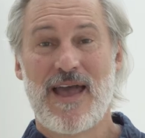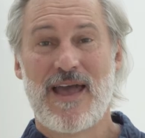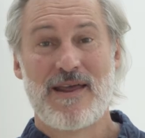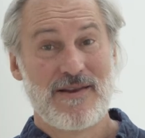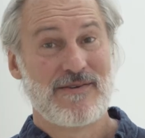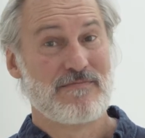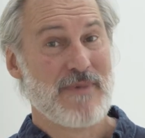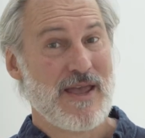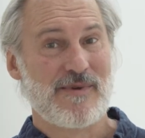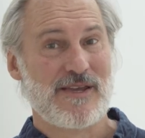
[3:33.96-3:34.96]
and
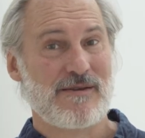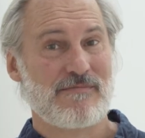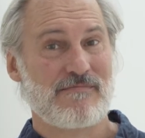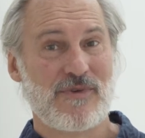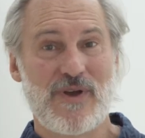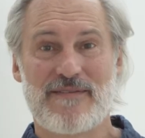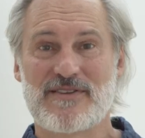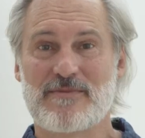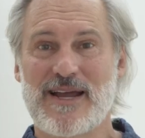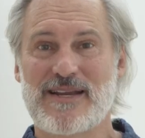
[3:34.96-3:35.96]
maybe you have
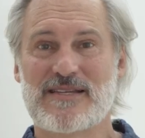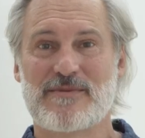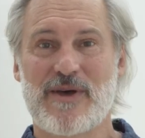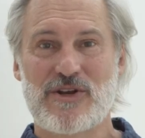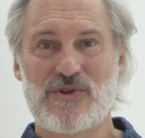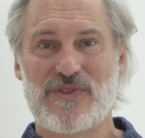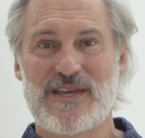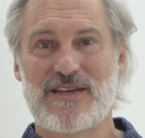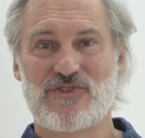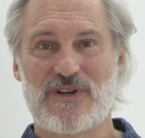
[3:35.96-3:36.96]
some ideas about new
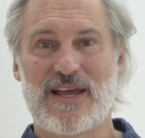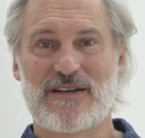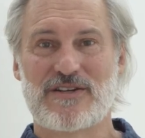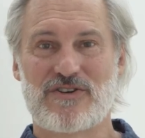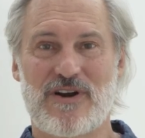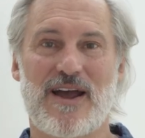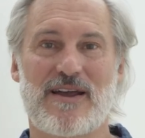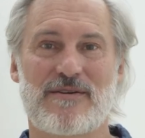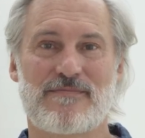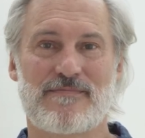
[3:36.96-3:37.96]
things you'd like to try.
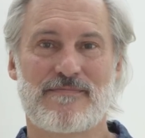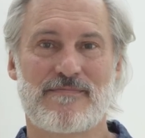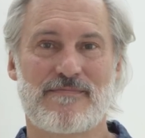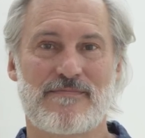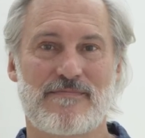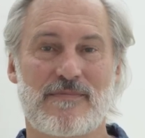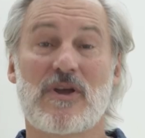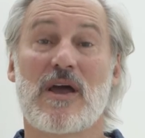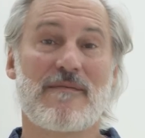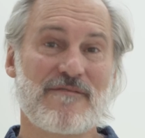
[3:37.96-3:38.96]

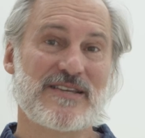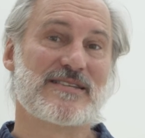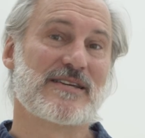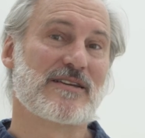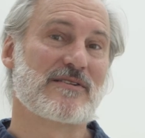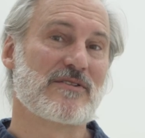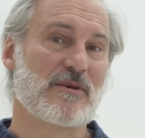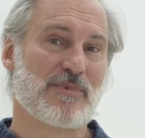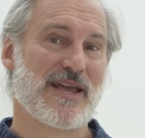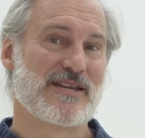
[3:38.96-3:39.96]
Come visit the
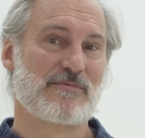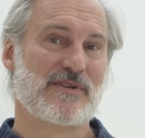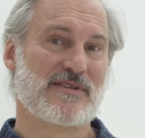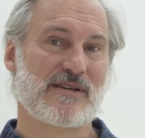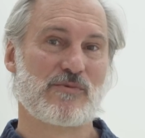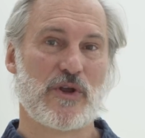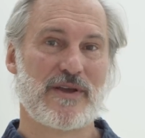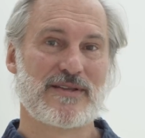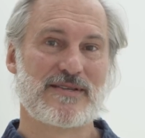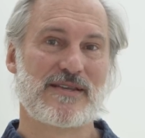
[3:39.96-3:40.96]
Blanton Museum where you
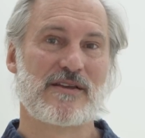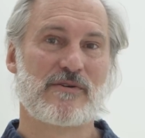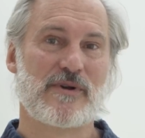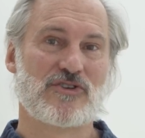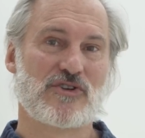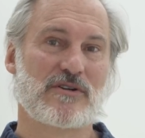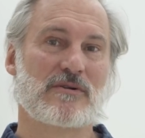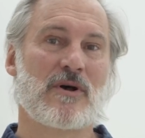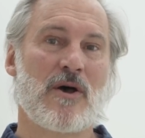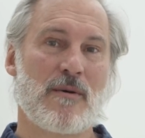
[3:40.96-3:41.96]
can see the
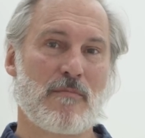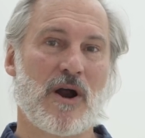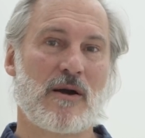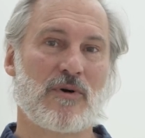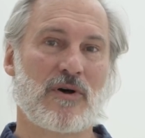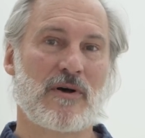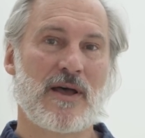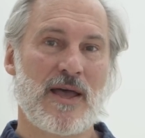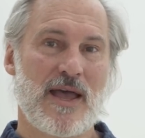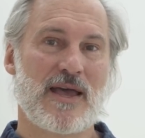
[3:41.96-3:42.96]
original marble
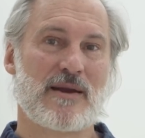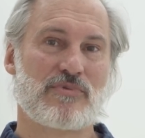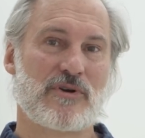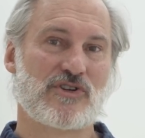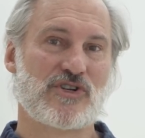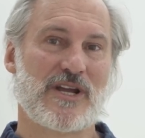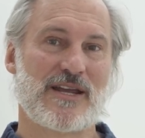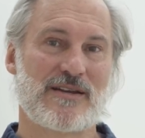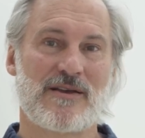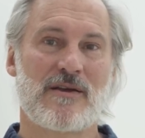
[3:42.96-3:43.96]
and
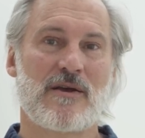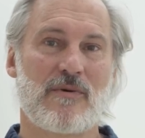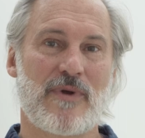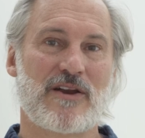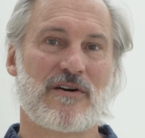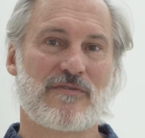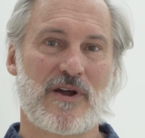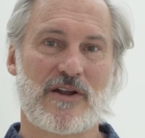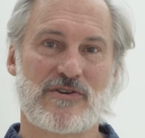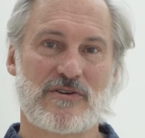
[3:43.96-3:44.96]
appreciate Randolph
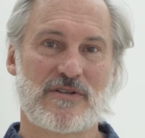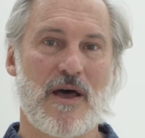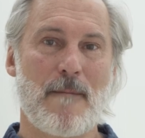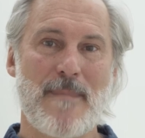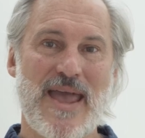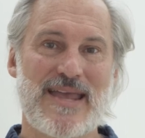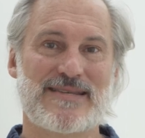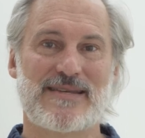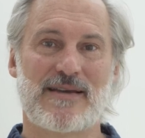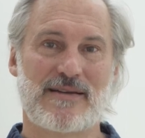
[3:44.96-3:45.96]
Rogers'
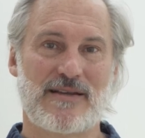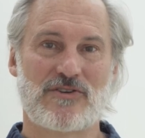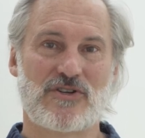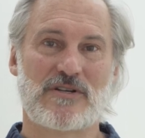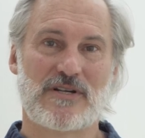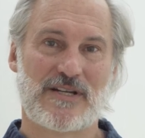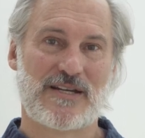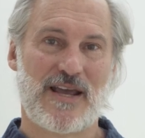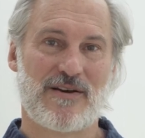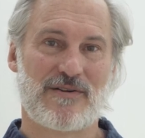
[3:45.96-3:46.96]
amazing attention to
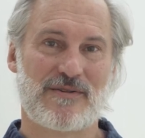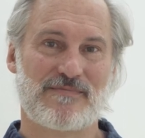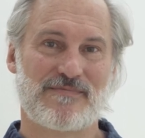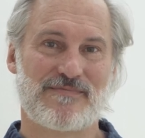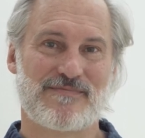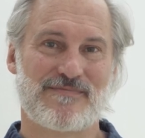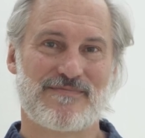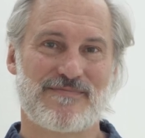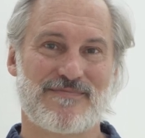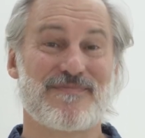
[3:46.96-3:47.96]
detail.
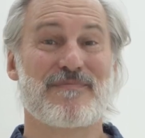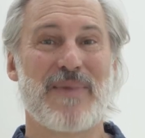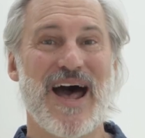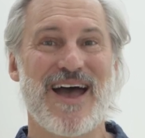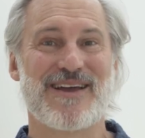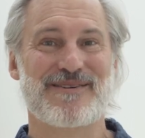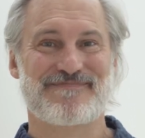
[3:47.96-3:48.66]
Bye.